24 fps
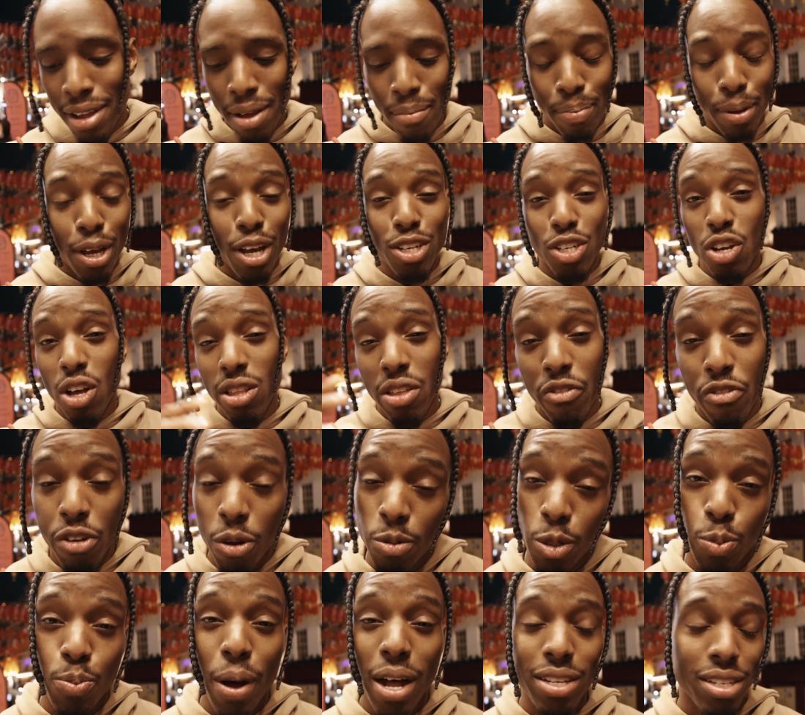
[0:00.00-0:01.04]
because all the film
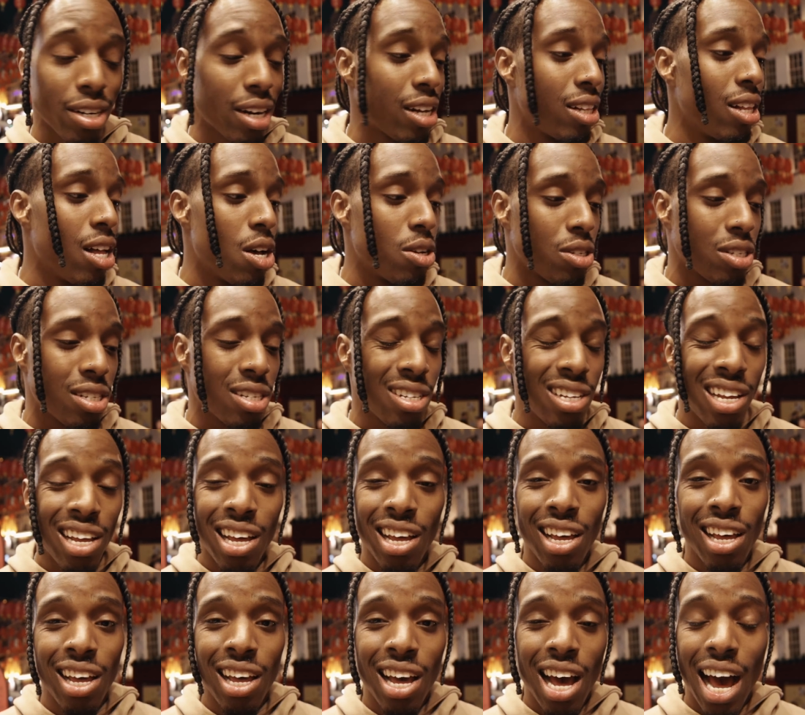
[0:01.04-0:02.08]
spots are closed,
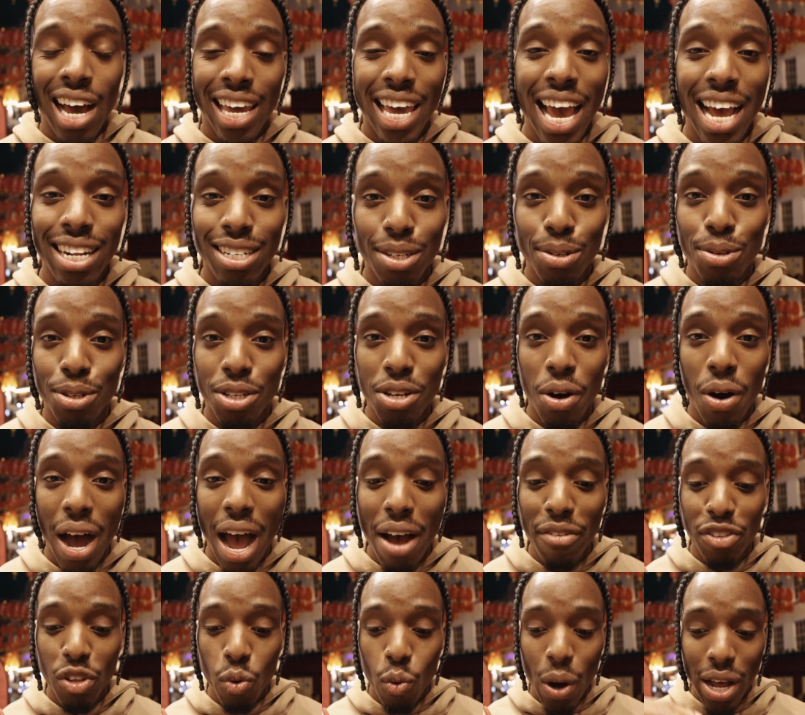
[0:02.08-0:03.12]
I can't do so. I
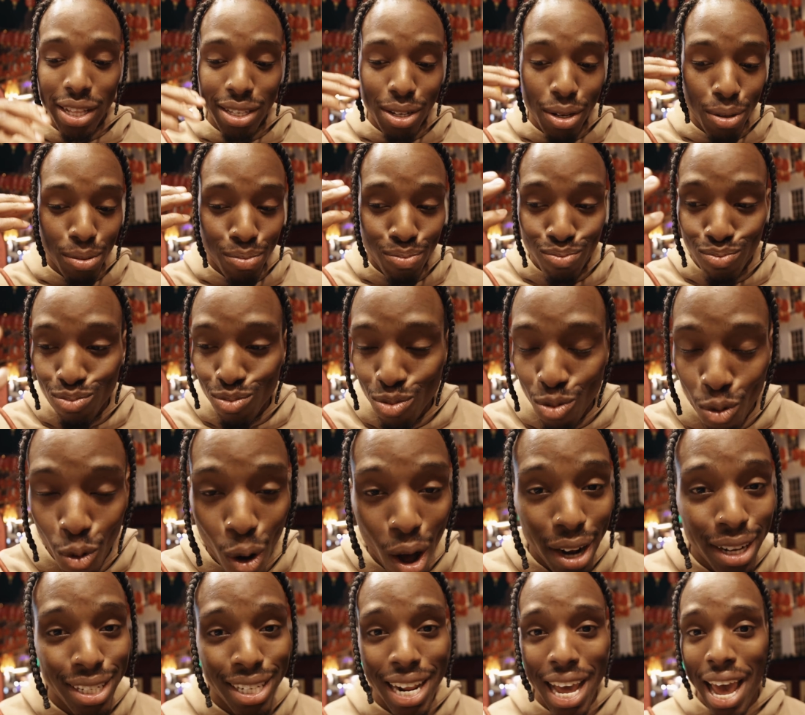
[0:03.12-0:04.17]
have to wait till
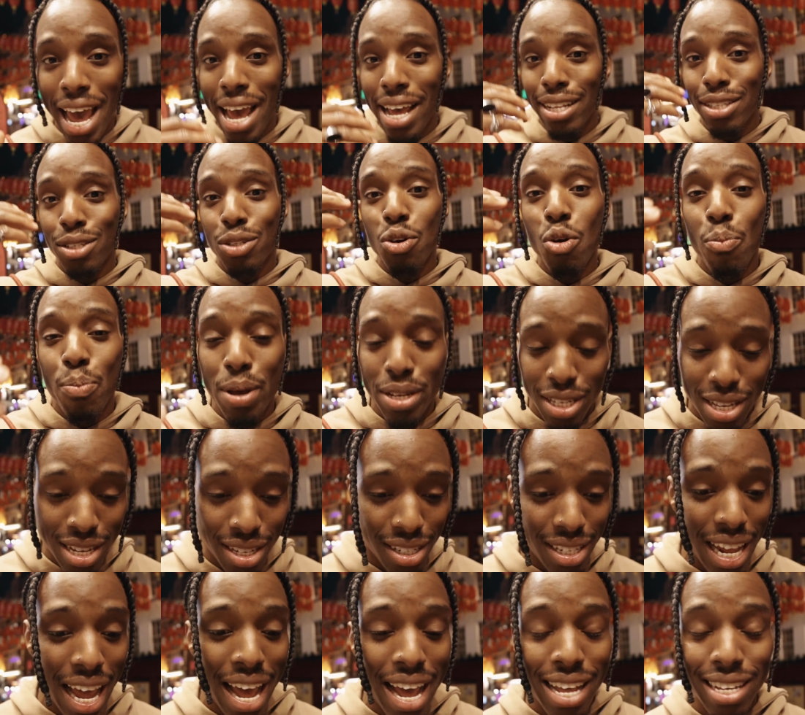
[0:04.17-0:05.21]
1 day, 2 business
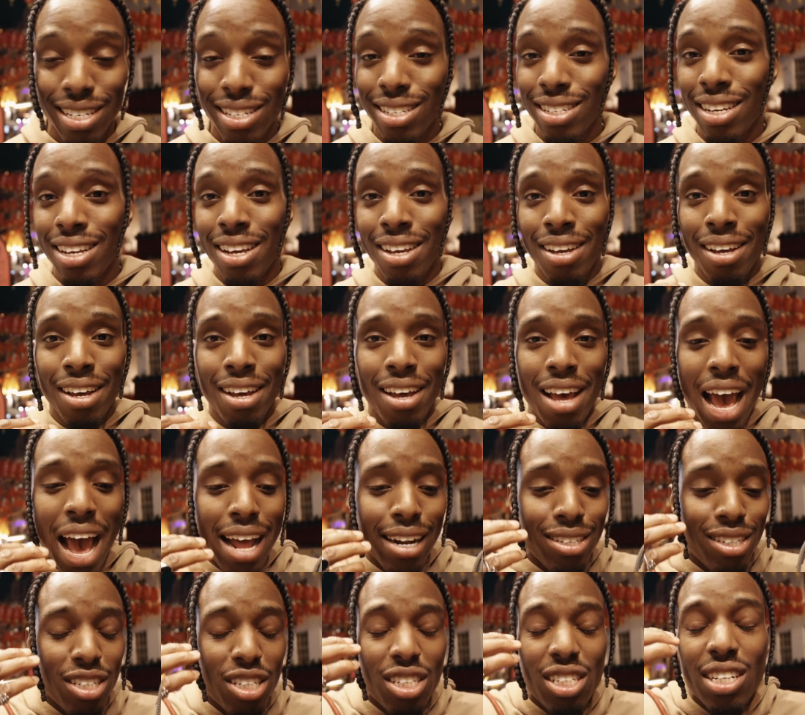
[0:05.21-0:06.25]
days,
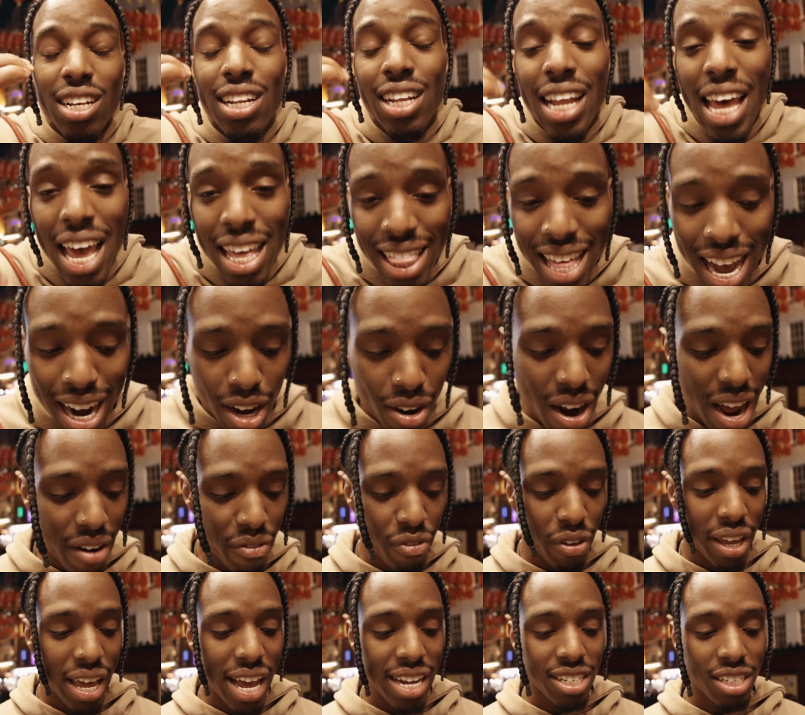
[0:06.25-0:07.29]
and just delay that
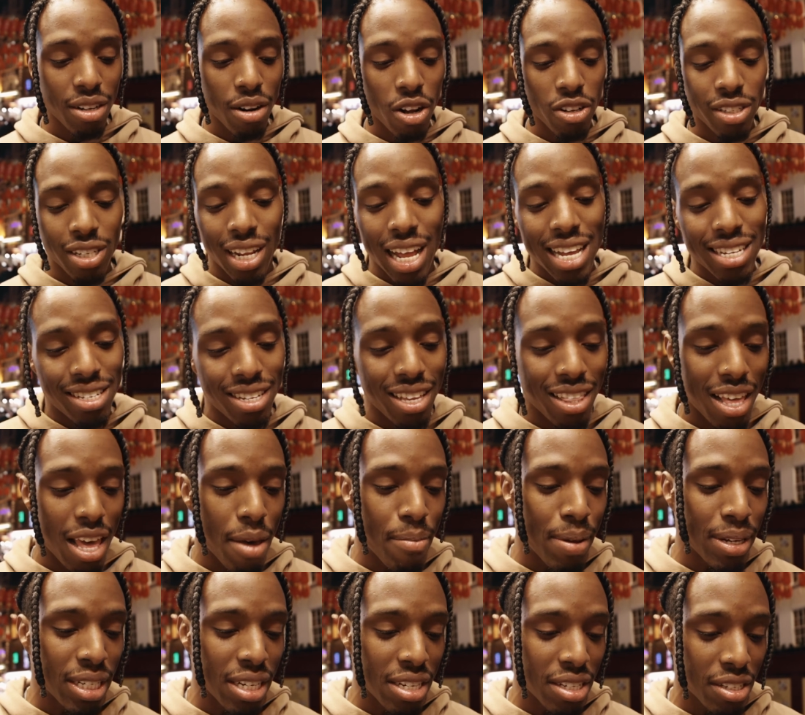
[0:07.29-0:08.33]
gratification until I see the
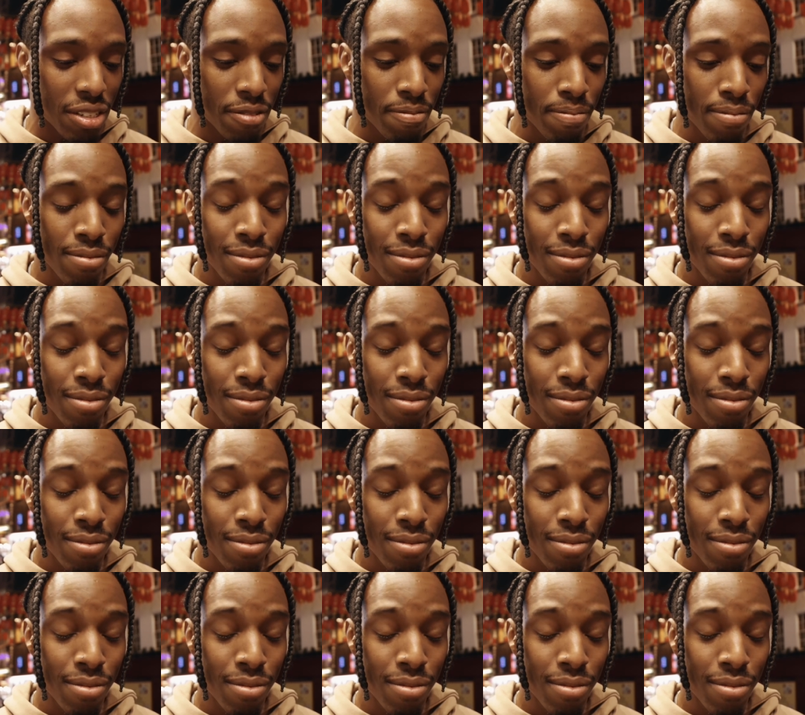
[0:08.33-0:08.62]
images.